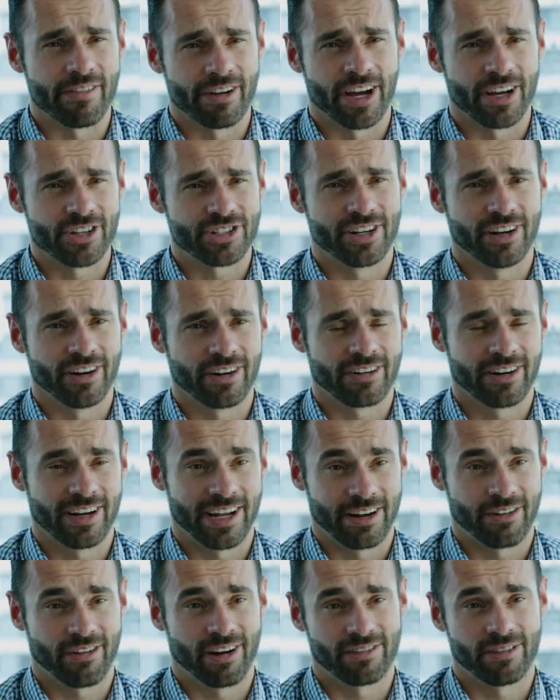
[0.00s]
aviation, our
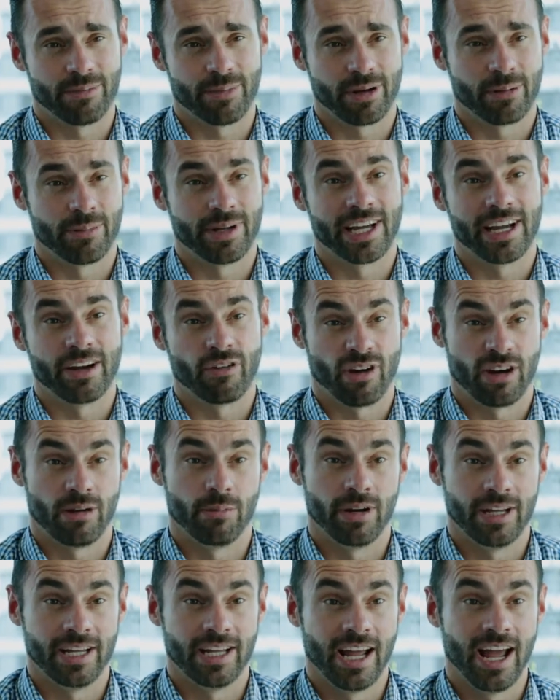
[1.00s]
aircraft are becoming
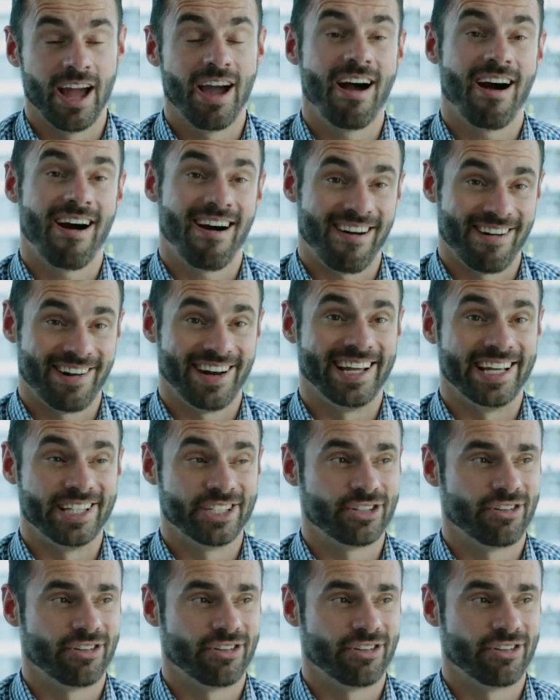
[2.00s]
incredibly highly